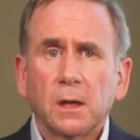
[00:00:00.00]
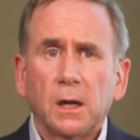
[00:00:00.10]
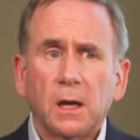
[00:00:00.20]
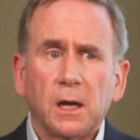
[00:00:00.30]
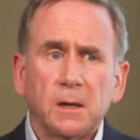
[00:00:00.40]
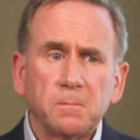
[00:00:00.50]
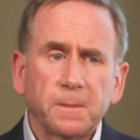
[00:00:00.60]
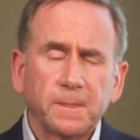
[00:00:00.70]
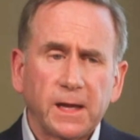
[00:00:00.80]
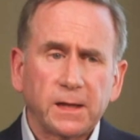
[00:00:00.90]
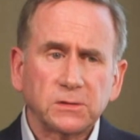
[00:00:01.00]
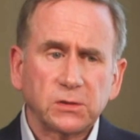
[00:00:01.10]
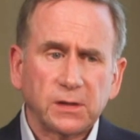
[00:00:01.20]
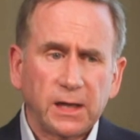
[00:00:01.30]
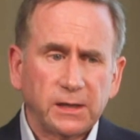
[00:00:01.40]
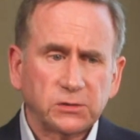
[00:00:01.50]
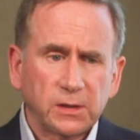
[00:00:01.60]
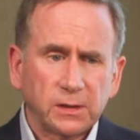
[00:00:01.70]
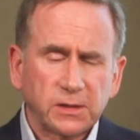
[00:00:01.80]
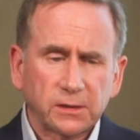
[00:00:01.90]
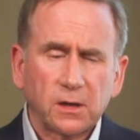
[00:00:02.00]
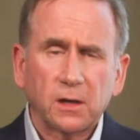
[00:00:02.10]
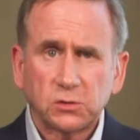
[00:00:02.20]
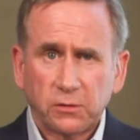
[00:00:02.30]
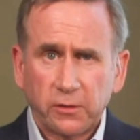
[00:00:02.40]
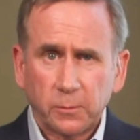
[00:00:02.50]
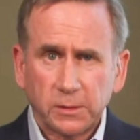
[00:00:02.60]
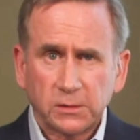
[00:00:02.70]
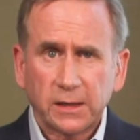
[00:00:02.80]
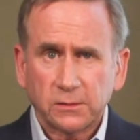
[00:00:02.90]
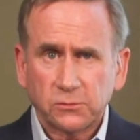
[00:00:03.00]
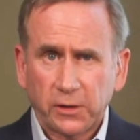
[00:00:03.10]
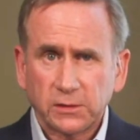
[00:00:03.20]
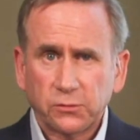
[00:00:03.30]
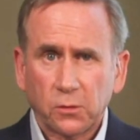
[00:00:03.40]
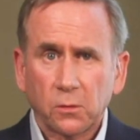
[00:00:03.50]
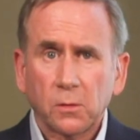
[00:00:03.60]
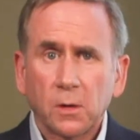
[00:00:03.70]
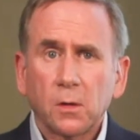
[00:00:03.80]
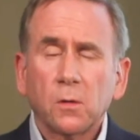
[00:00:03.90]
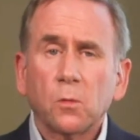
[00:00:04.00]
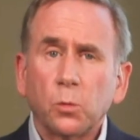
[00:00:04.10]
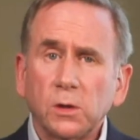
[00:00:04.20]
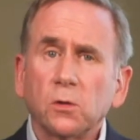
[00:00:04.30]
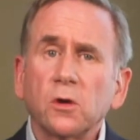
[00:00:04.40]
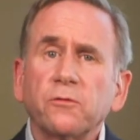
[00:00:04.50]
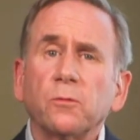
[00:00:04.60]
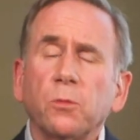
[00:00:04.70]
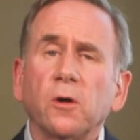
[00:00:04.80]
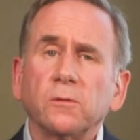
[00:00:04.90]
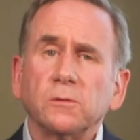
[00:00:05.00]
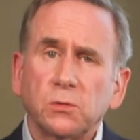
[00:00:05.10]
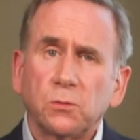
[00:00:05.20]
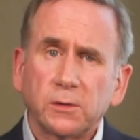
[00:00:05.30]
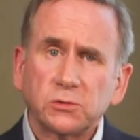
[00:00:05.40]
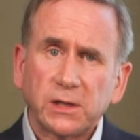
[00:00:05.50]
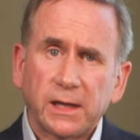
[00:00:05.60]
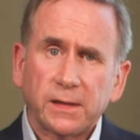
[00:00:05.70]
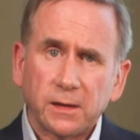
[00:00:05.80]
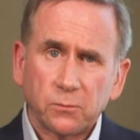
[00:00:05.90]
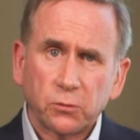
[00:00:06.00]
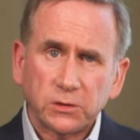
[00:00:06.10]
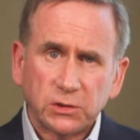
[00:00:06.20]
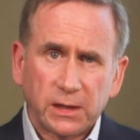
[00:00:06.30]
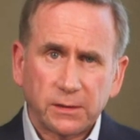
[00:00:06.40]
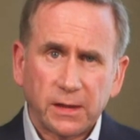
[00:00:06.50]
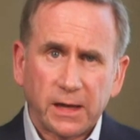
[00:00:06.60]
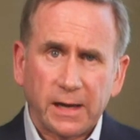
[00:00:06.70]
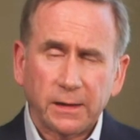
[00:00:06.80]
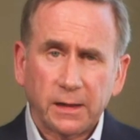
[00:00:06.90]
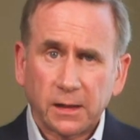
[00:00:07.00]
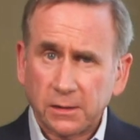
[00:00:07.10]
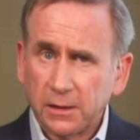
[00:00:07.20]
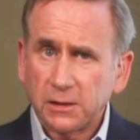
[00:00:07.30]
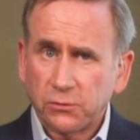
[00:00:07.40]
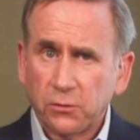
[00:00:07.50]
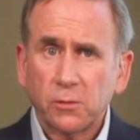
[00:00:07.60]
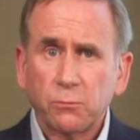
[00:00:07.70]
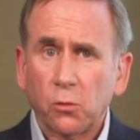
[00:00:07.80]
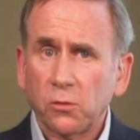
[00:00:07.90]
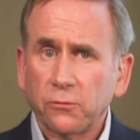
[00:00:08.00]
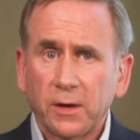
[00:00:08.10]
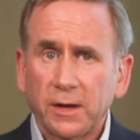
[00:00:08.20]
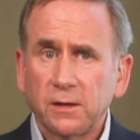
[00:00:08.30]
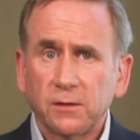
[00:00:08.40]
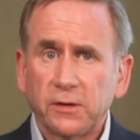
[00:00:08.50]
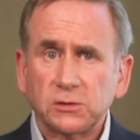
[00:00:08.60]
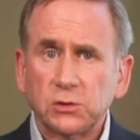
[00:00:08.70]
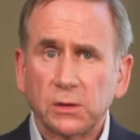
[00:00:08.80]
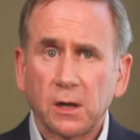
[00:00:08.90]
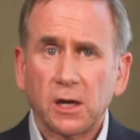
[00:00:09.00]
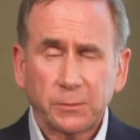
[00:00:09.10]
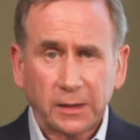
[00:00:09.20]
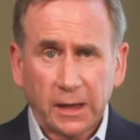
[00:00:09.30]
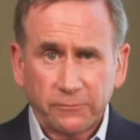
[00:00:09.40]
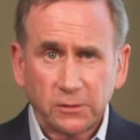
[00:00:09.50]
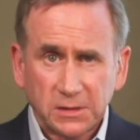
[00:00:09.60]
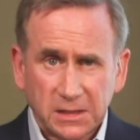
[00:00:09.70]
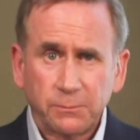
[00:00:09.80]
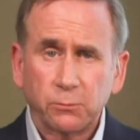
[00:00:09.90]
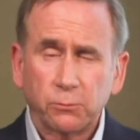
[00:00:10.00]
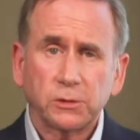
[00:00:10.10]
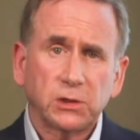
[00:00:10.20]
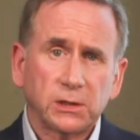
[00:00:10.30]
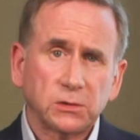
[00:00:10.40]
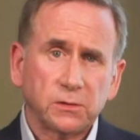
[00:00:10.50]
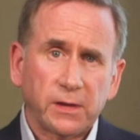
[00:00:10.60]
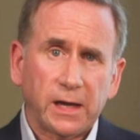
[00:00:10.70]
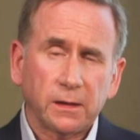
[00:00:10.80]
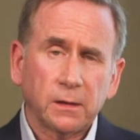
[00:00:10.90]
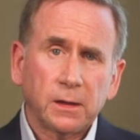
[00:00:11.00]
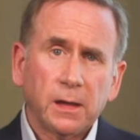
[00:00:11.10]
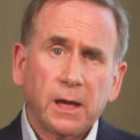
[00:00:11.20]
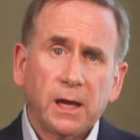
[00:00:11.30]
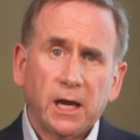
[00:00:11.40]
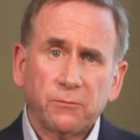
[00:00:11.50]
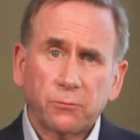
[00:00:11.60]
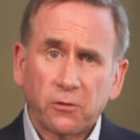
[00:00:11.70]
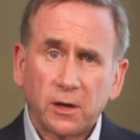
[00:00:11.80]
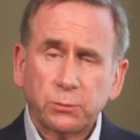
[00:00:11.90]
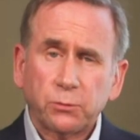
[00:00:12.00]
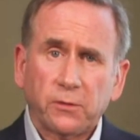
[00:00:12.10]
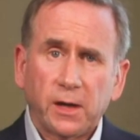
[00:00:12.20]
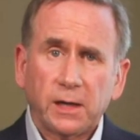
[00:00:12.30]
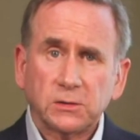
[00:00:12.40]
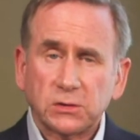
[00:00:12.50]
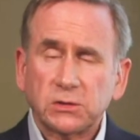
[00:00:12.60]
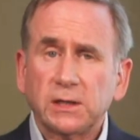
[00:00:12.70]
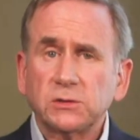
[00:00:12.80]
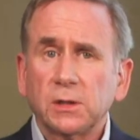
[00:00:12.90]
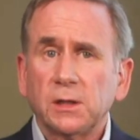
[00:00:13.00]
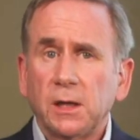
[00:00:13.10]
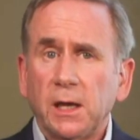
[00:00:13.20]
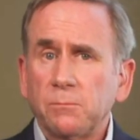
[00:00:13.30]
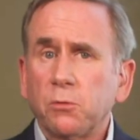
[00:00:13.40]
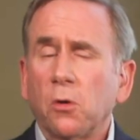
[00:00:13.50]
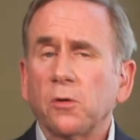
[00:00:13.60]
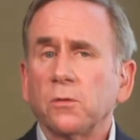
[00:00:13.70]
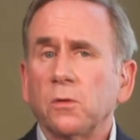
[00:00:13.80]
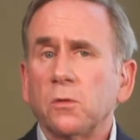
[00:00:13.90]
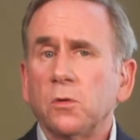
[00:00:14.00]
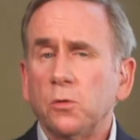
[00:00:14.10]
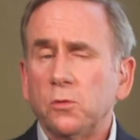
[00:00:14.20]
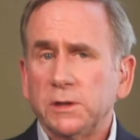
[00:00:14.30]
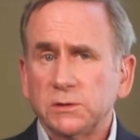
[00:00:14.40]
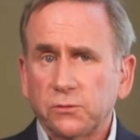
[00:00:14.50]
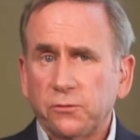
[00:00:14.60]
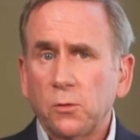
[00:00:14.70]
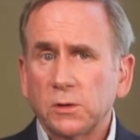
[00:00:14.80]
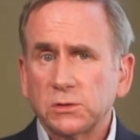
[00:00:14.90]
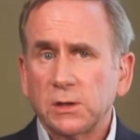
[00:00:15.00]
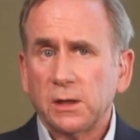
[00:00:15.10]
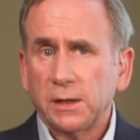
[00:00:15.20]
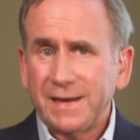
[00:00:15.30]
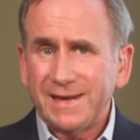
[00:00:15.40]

that is engaged in technology development, tech transfer, We look for partners who understand that and appreciate that. And I think it's very important for any innovation economy, have a deep appreciation of that. And France Brevet is essentially a partner who is focused on